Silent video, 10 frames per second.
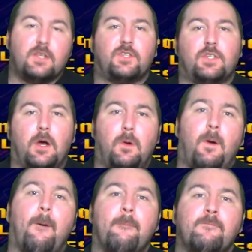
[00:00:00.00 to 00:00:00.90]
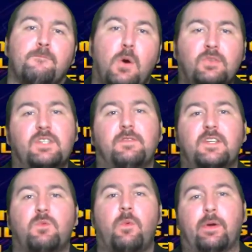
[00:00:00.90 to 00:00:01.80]
So, most of
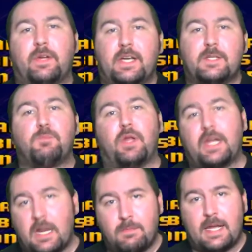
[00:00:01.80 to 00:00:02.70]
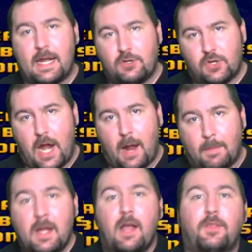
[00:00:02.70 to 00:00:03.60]
us when we were kids playing NBA
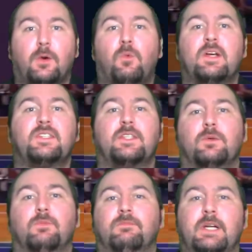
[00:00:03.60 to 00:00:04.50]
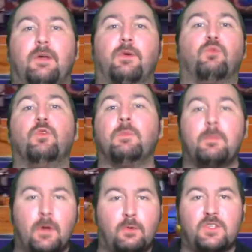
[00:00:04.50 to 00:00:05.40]
Jam, there was the
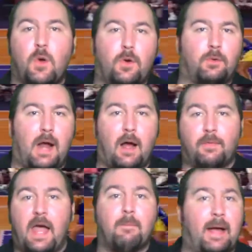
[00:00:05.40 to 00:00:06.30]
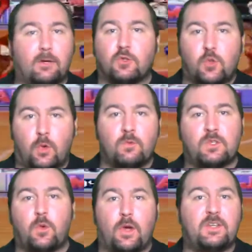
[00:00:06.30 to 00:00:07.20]
rumor mill was going around that Michael Jordan
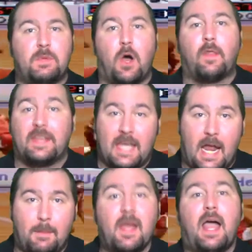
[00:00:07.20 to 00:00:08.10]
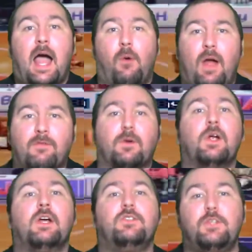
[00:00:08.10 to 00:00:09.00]
was going to be on the game.
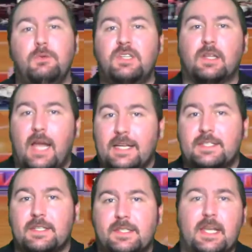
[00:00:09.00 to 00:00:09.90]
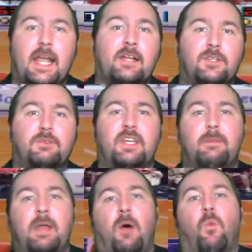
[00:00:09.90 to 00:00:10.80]
However, due to licensing and due to
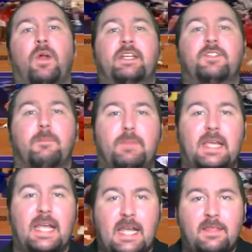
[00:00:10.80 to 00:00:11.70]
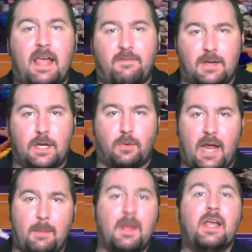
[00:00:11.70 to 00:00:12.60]
him not wanting to be in that video
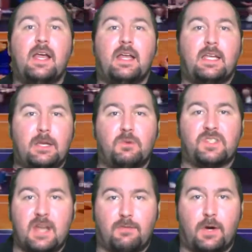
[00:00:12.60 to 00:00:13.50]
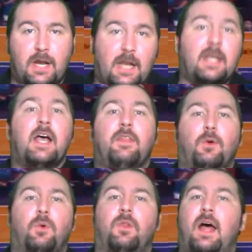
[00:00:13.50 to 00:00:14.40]
game, he was never in it.
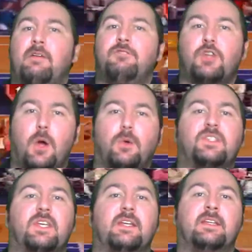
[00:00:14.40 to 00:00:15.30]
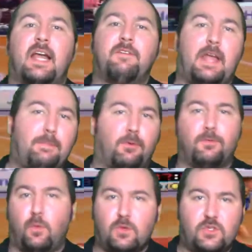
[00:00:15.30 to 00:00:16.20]
There were a lot of jokes and kind of April
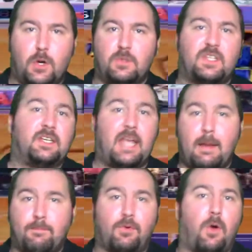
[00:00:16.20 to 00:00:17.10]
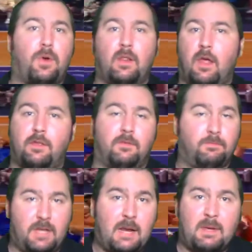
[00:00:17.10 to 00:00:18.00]
Fool's jokes in GamePro and a lot
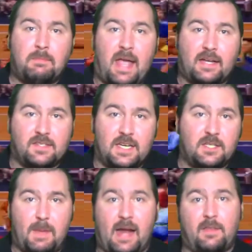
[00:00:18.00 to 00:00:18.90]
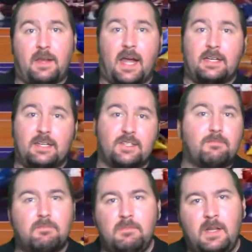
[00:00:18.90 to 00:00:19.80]
of gaming magazines back in the
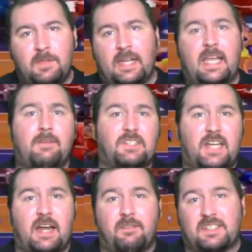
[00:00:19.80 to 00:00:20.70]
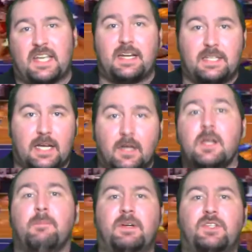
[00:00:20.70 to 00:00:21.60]
90s that gave us kind of this idea.
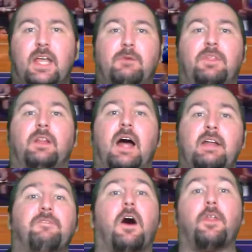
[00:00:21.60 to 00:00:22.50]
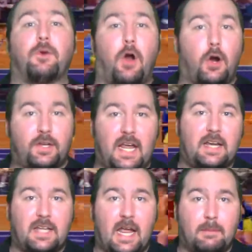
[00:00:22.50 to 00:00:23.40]
Much like with a lot of other
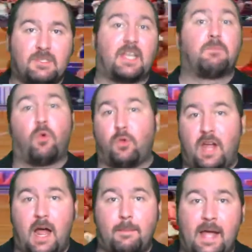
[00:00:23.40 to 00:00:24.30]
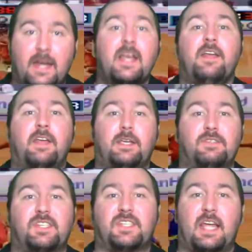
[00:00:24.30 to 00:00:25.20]
arcade games like Mortal Kombat, that
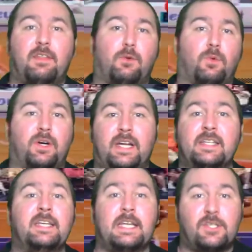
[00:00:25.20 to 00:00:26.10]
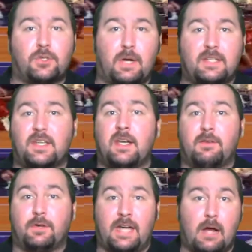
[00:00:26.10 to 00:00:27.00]
used to say there were hidden Easter eggs that
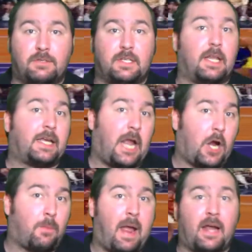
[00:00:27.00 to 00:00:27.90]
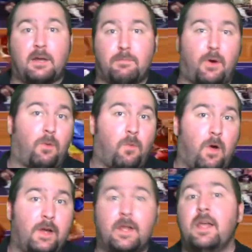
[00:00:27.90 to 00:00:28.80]
never counted, like Ermac in Part
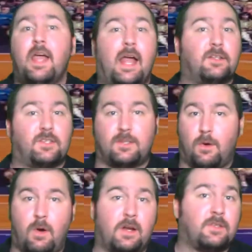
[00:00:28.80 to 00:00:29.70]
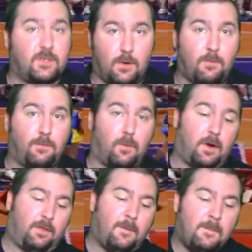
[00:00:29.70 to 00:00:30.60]
1, and so on and so
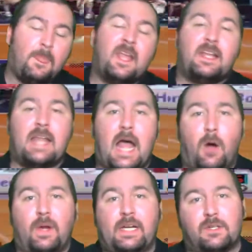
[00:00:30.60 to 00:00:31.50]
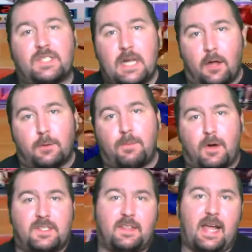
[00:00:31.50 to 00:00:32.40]
forth. Now, here's the other
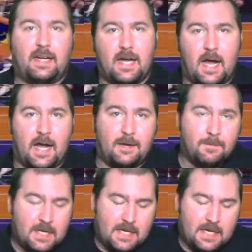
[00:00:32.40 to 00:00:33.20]
part to that con.